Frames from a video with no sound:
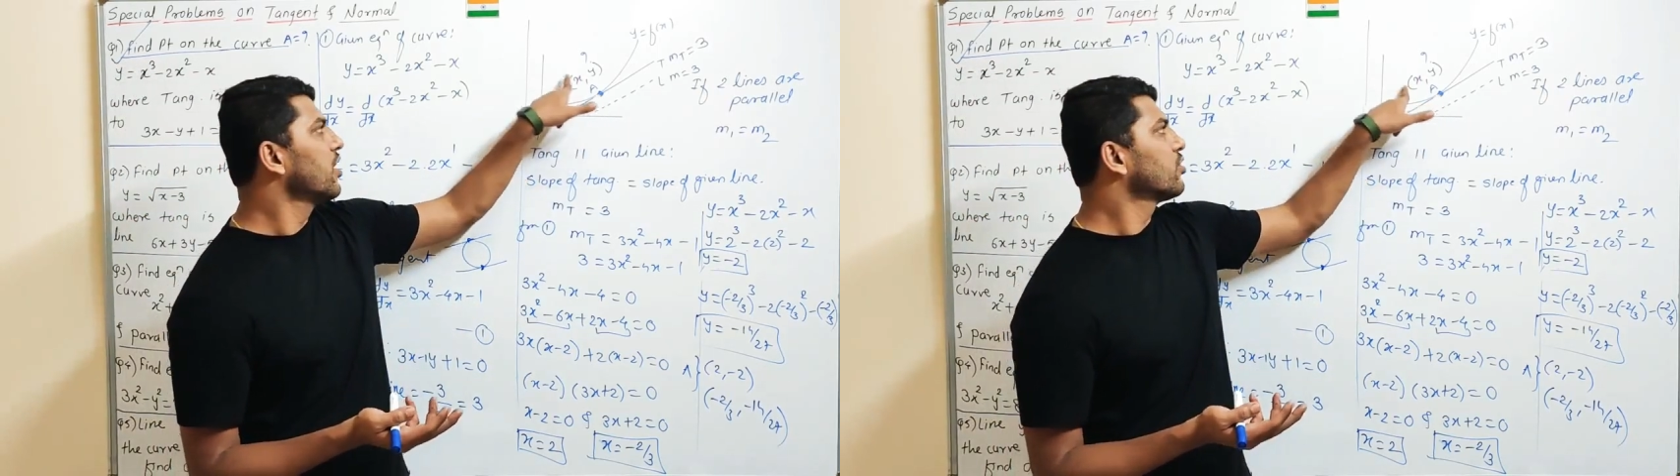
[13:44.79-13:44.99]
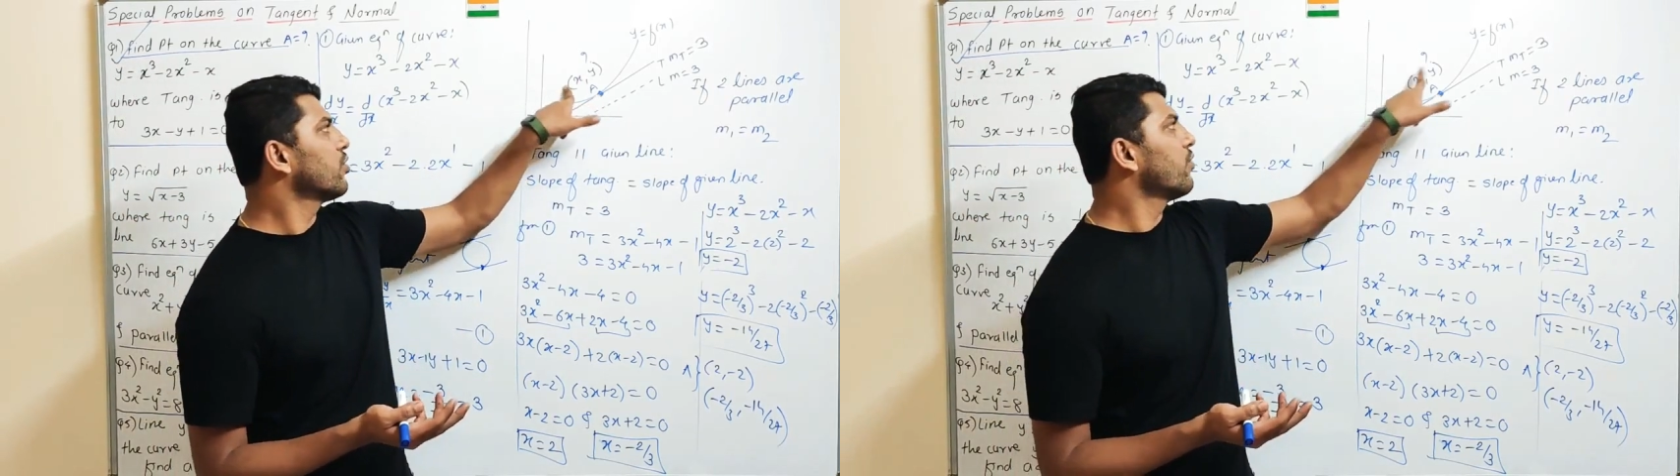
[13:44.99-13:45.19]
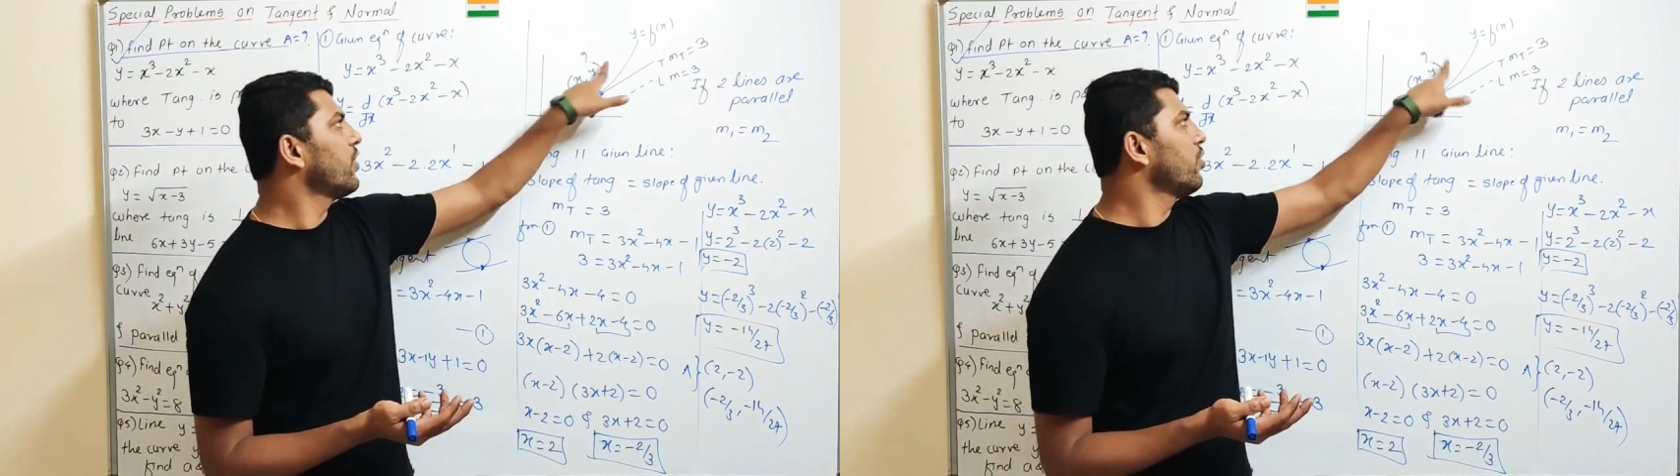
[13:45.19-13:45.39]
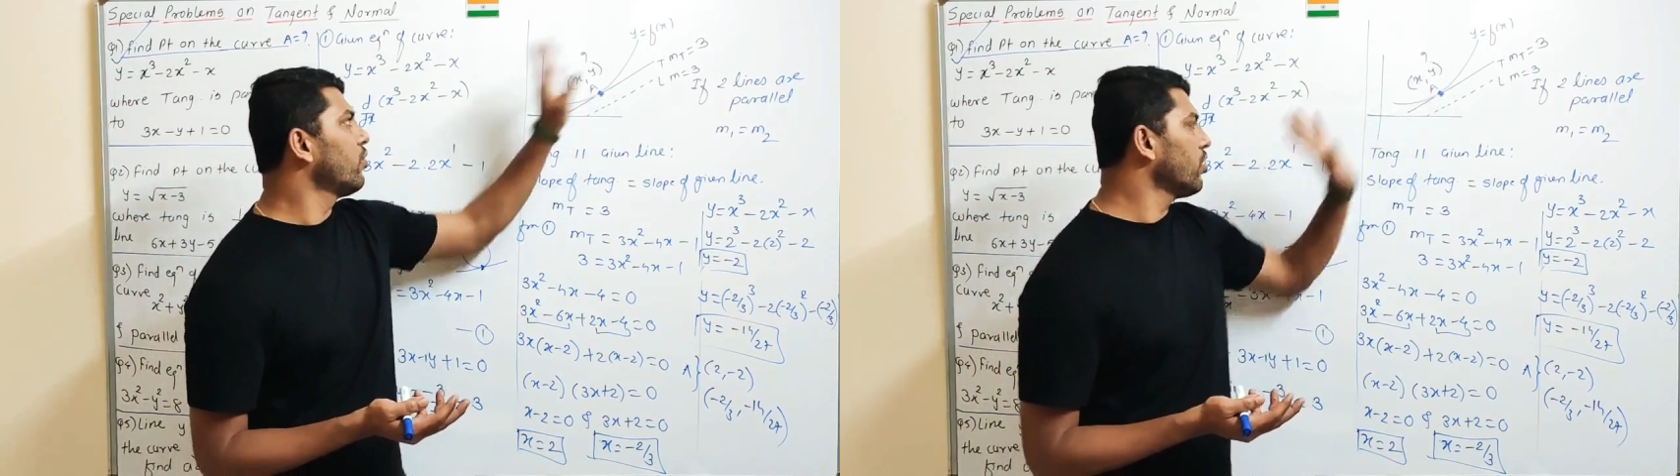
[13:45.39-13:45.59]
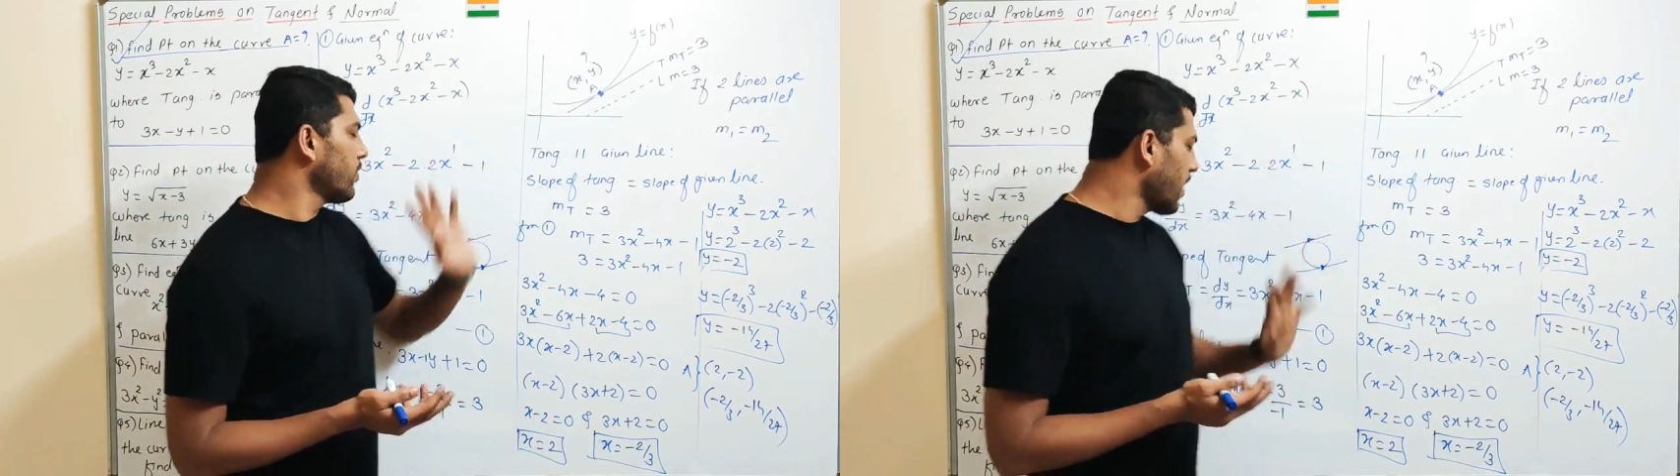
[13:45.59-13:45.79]
So we
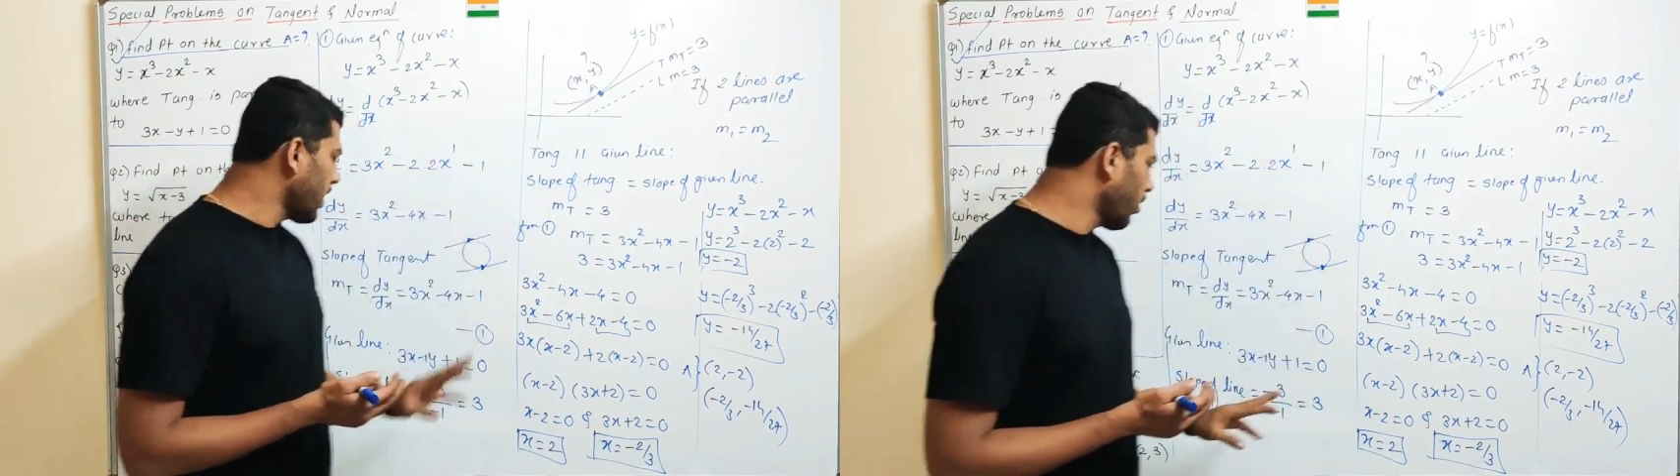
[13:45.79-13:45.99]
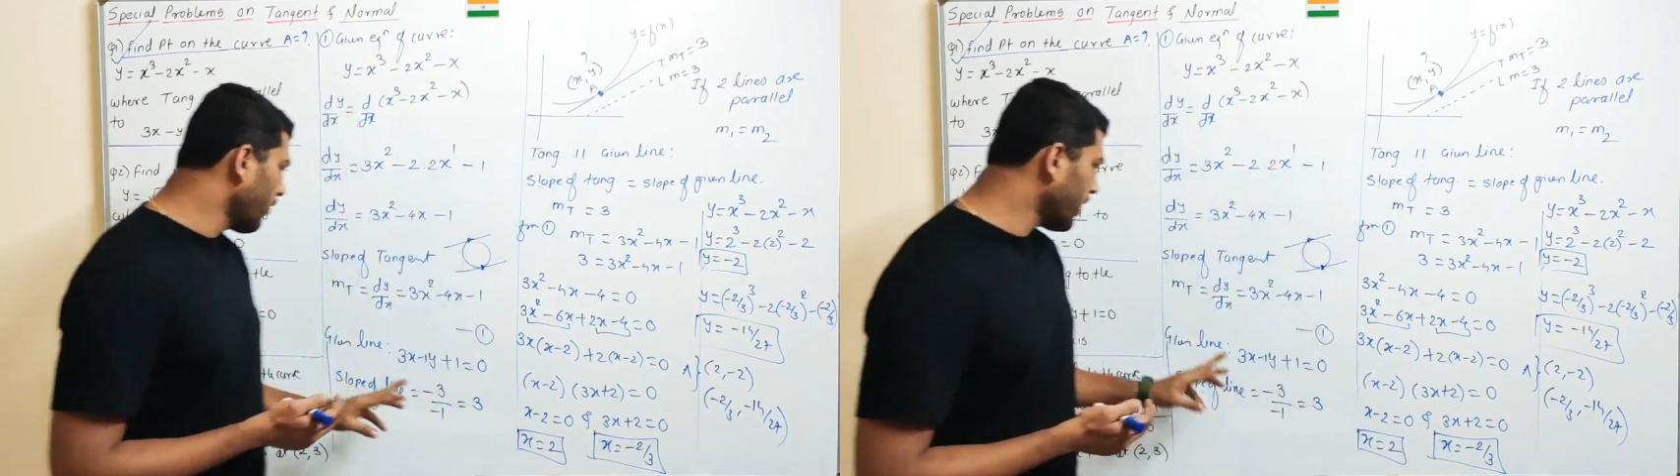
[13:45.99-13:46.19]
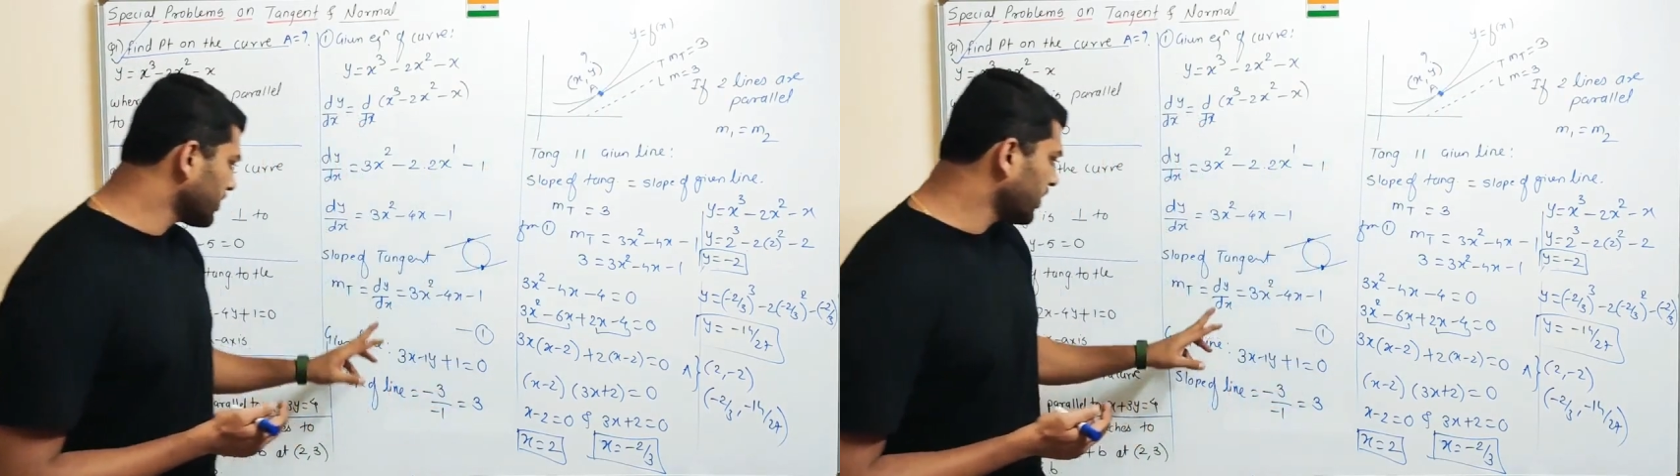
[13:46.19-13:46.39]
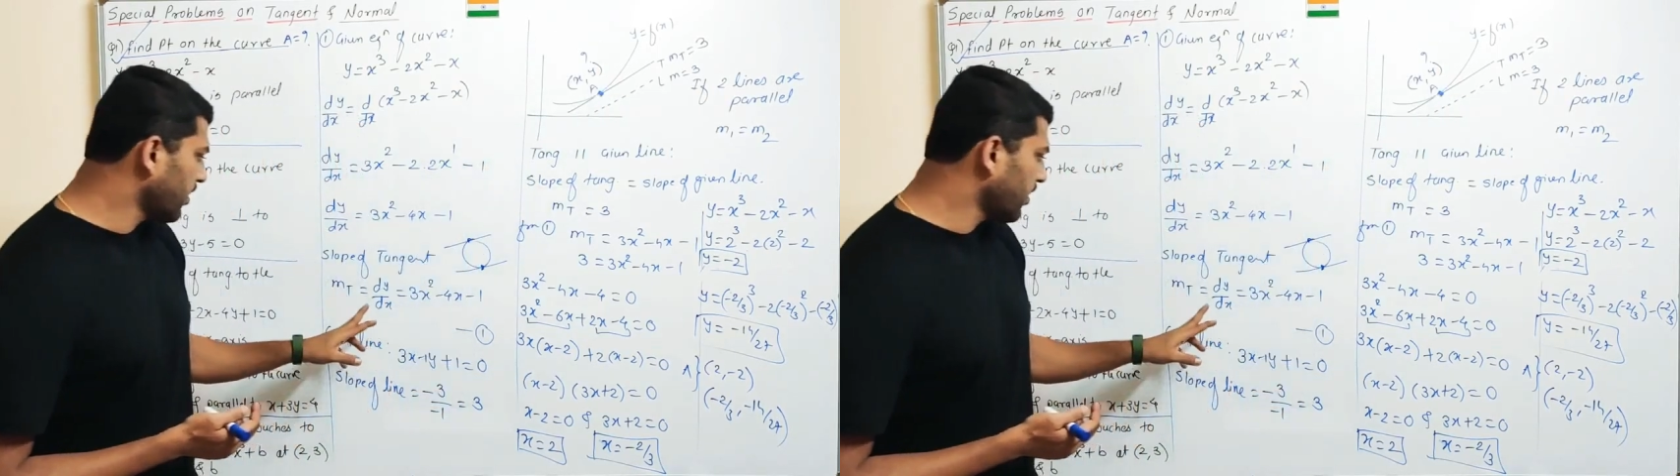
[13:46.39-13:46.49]
don't know the value of x